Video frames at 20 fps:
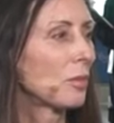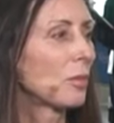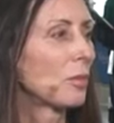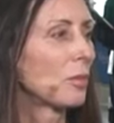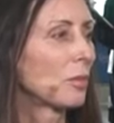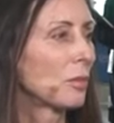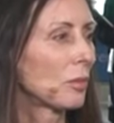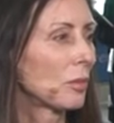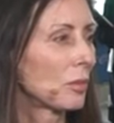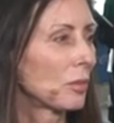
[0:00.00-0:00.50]

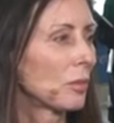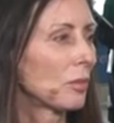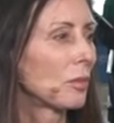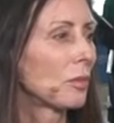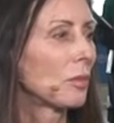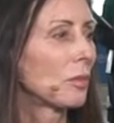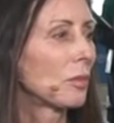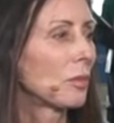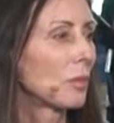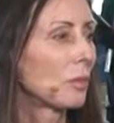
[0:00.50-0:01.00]

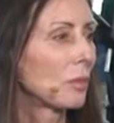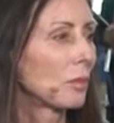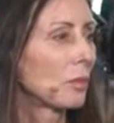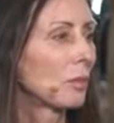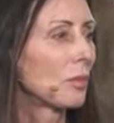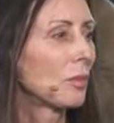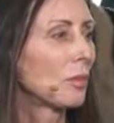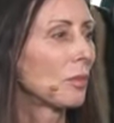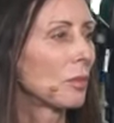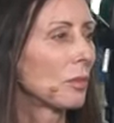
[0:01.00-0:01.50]

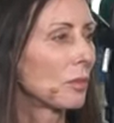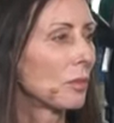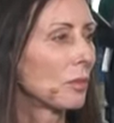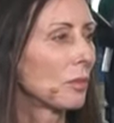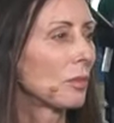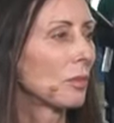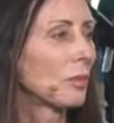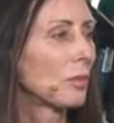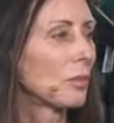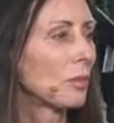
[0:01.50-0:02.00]

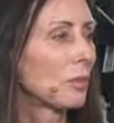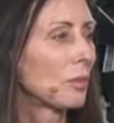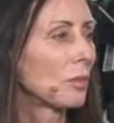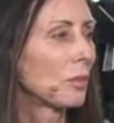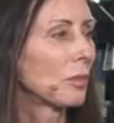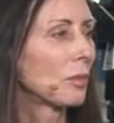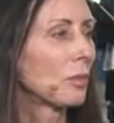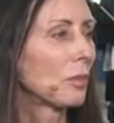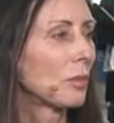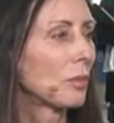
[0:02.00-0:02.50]

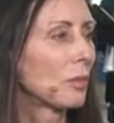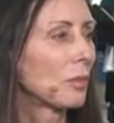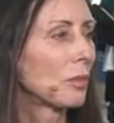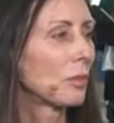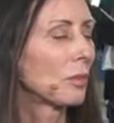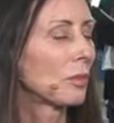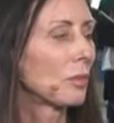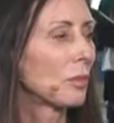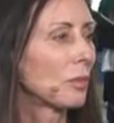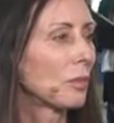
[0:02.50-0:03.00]

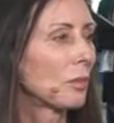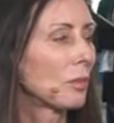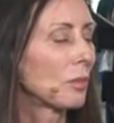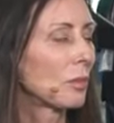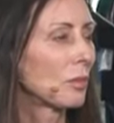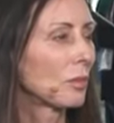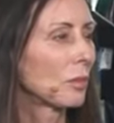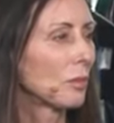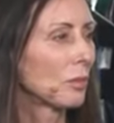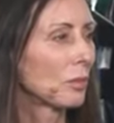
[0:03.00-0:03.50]

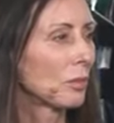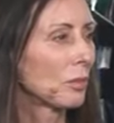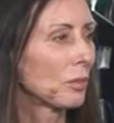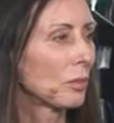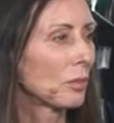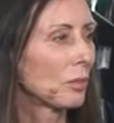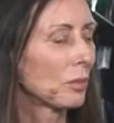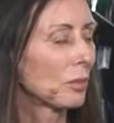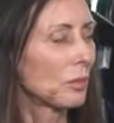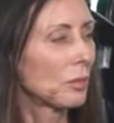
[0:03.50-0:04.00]

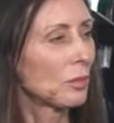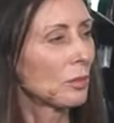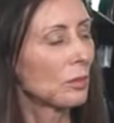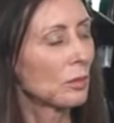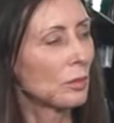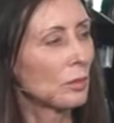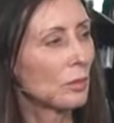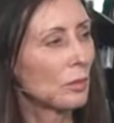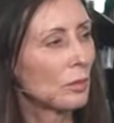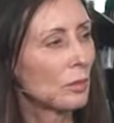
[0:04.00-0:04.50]

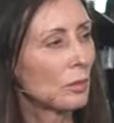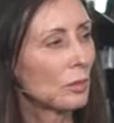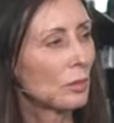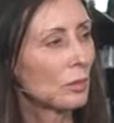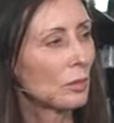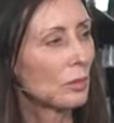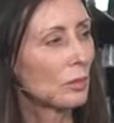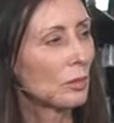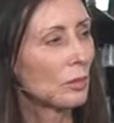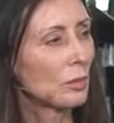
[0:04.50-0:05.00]

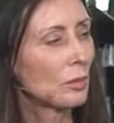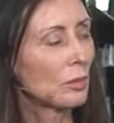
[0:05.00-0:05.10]
The person shown says nothing.